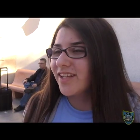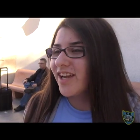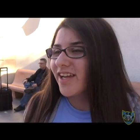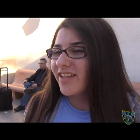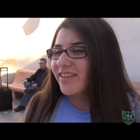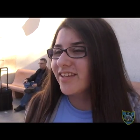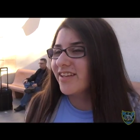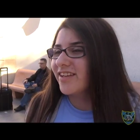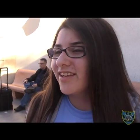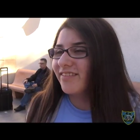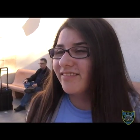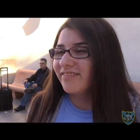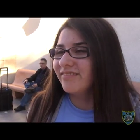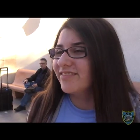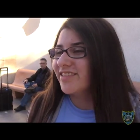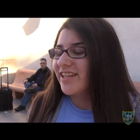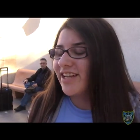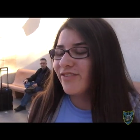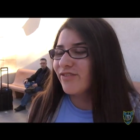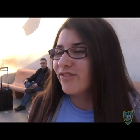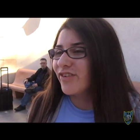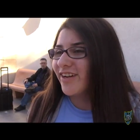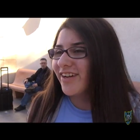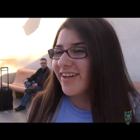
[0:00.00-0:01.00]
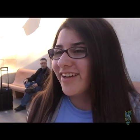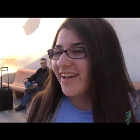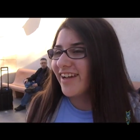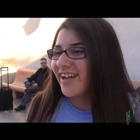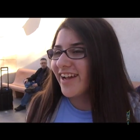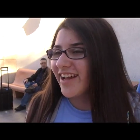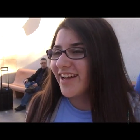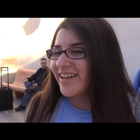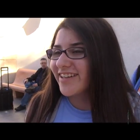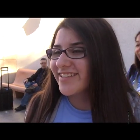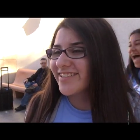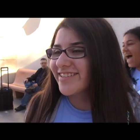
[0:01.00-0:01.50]
Nothing different, I
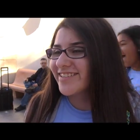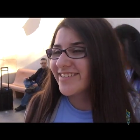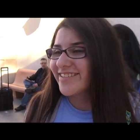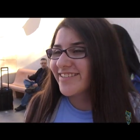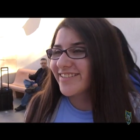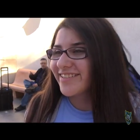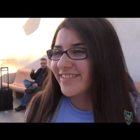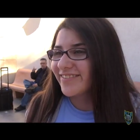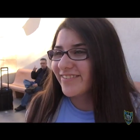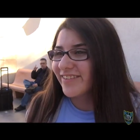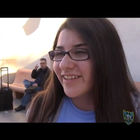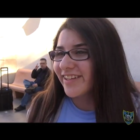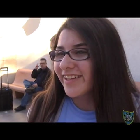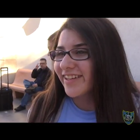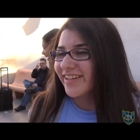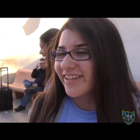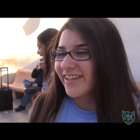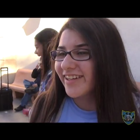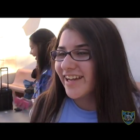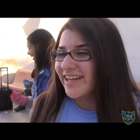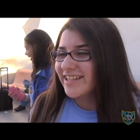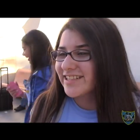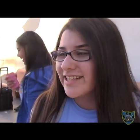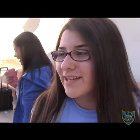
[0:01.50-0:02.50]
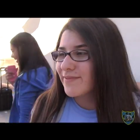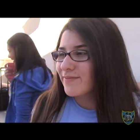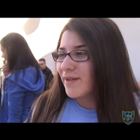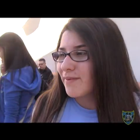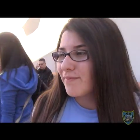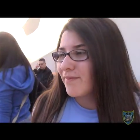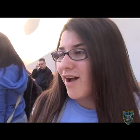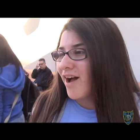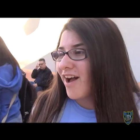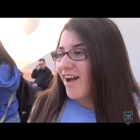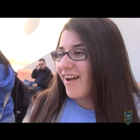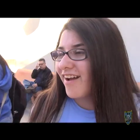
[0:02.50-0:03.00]
guess really, except
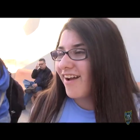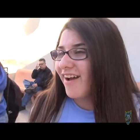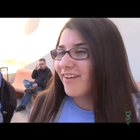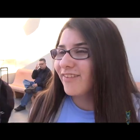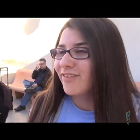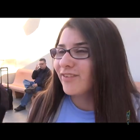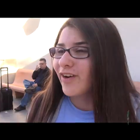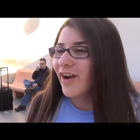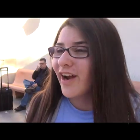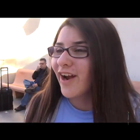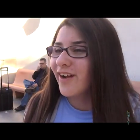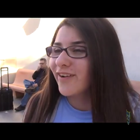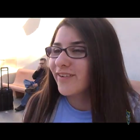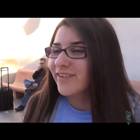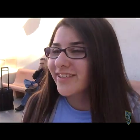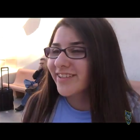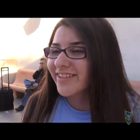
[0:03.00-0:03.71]
I'm not on ground.